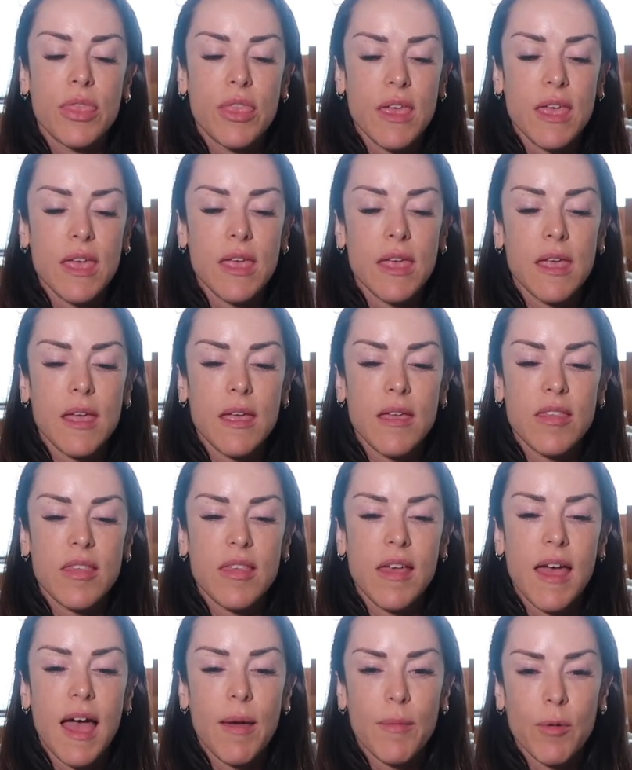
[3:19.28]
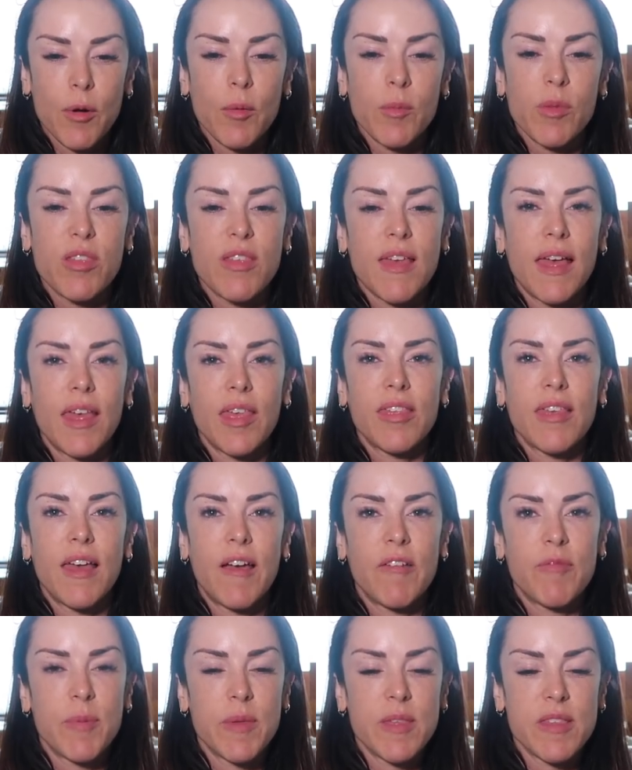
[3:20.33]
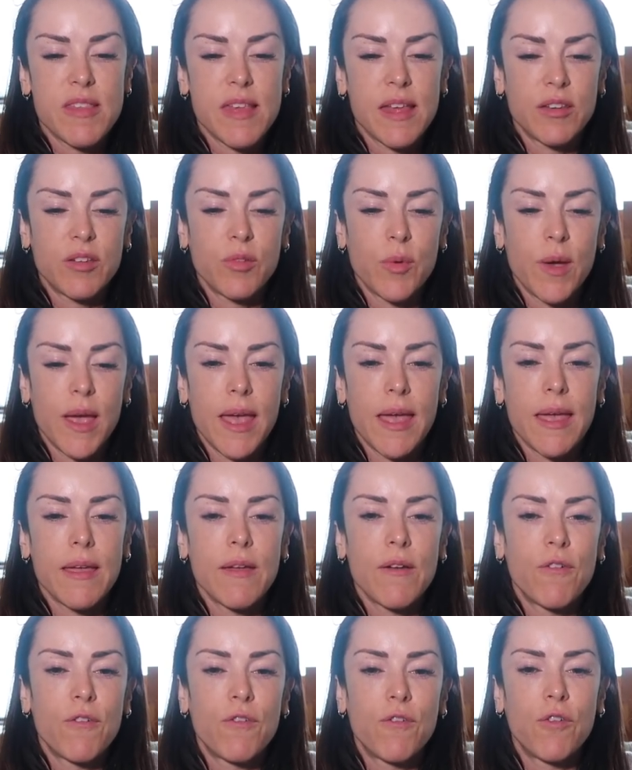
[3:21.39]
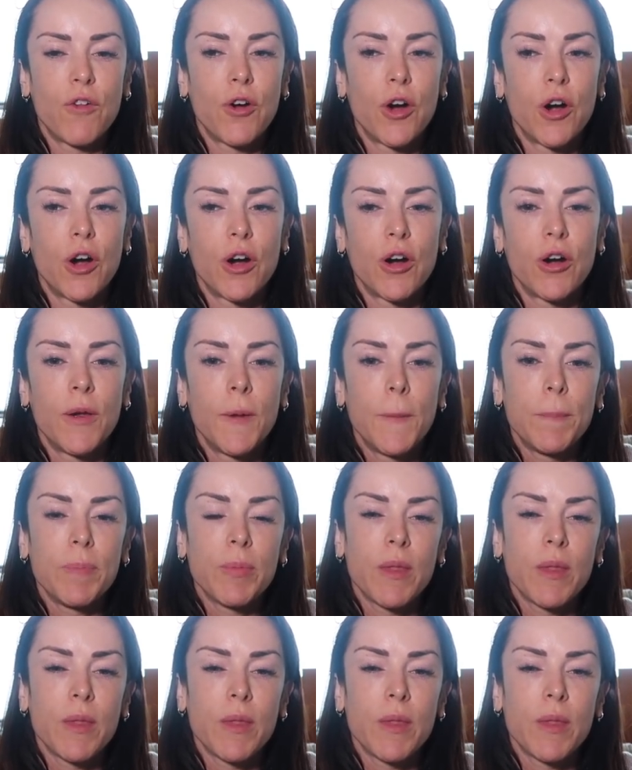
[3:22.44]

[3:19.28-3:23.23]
the abnormal cells have been sent away for,